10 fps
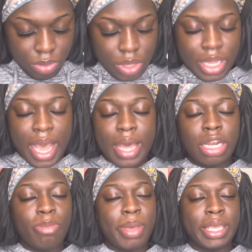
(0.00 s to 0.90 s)
yeah, I
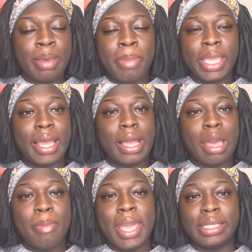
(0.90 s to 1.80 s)
know yeah, Megan got to
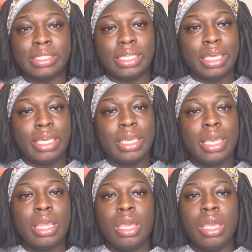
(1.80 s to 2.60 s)
come back and see